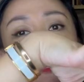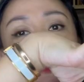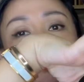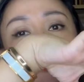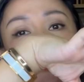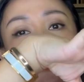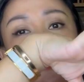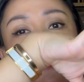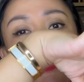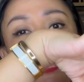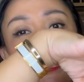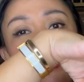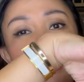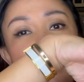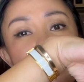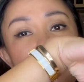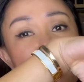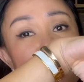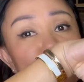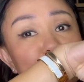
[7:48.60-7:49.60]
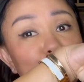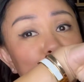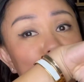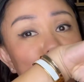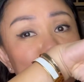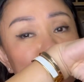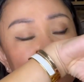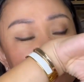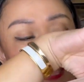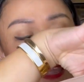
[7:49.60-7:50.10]
you know, like iPhone
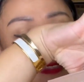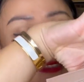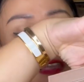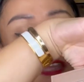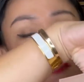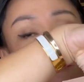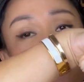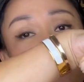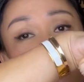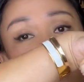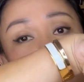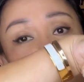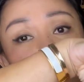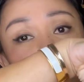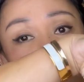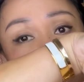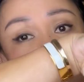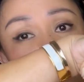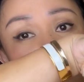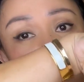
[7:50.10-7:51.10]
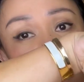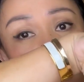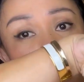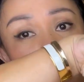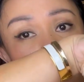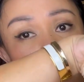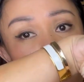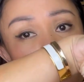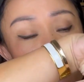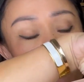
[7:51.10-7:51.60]
13 can really fit in
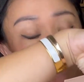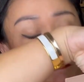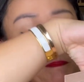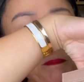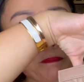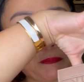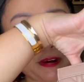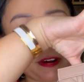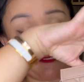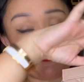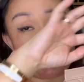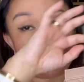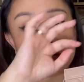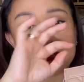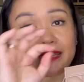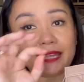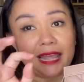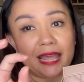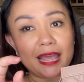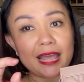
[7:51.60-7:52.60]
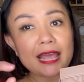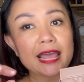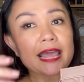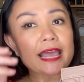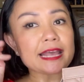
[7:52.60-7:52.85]
here perfectly.